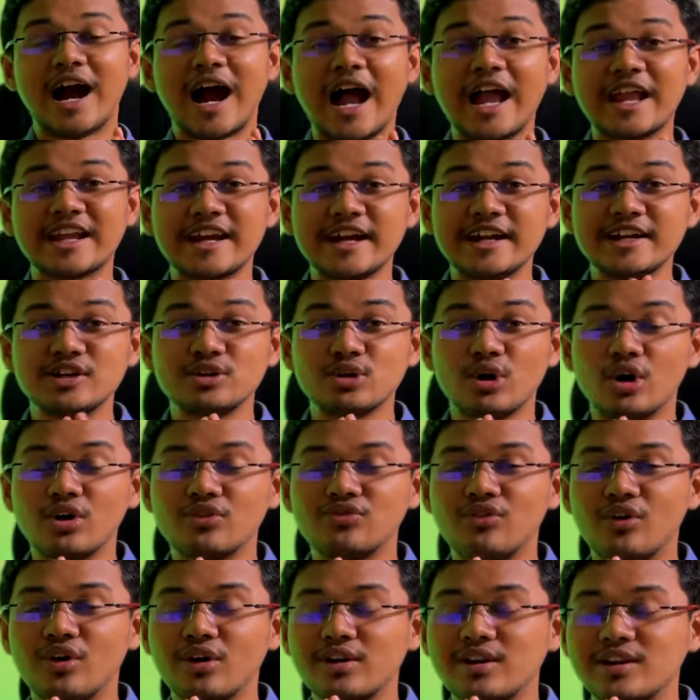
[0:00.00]
I can
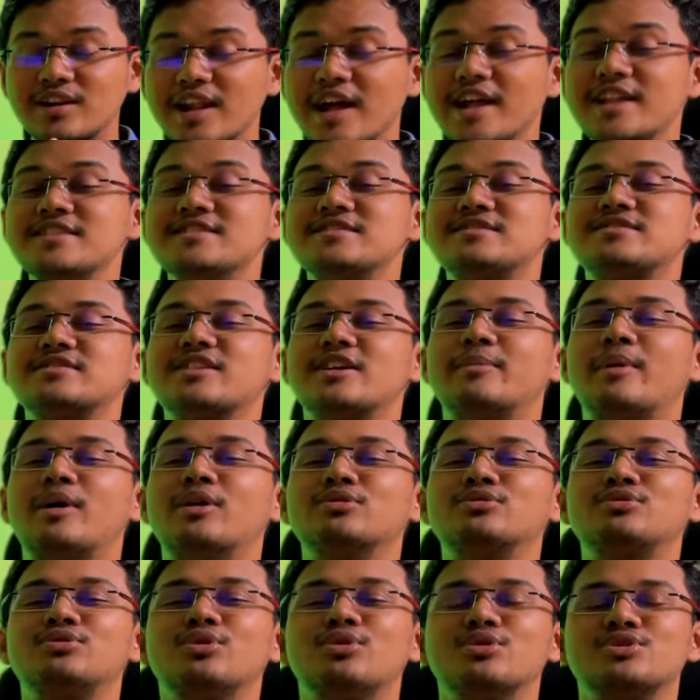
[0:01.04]
talk for lengths
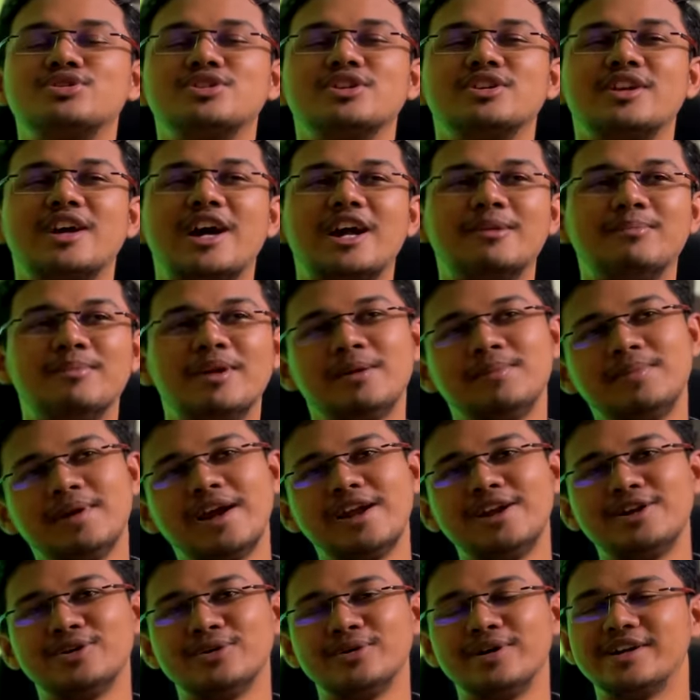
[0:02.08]
about Notion and maybe
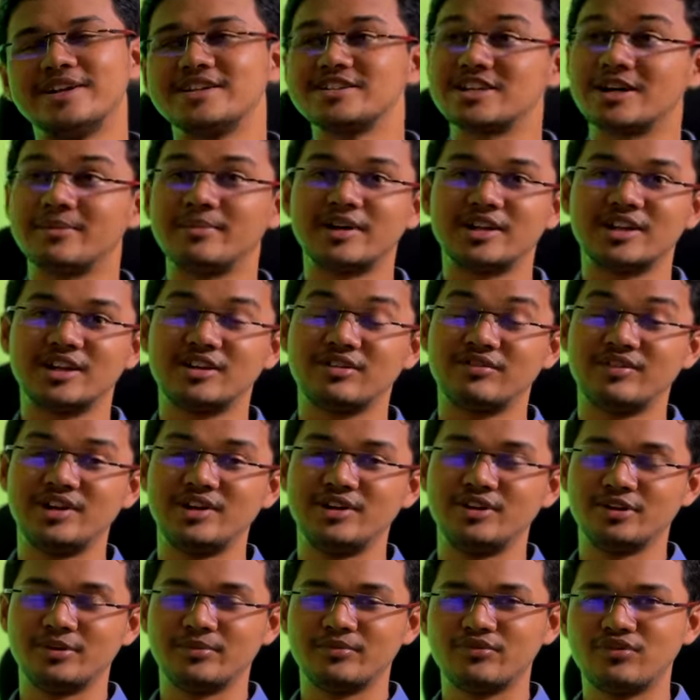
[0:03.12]
I'll do it in some other
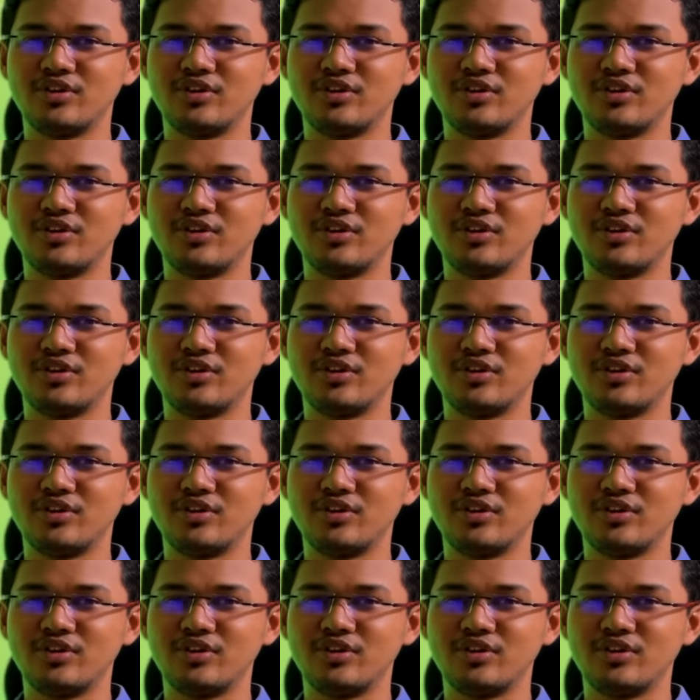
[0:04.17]
video.